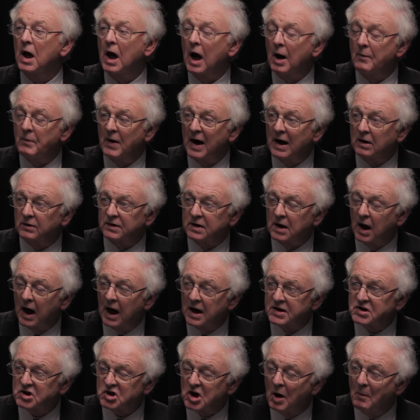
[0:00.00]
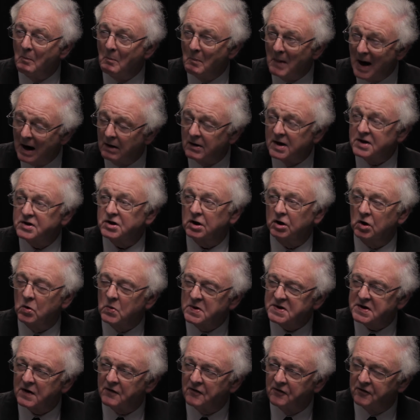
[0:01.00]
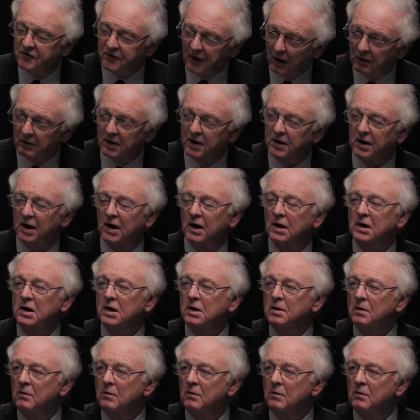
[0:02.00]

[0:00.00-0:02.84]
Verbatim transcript: about a Samaritan who is a foreigner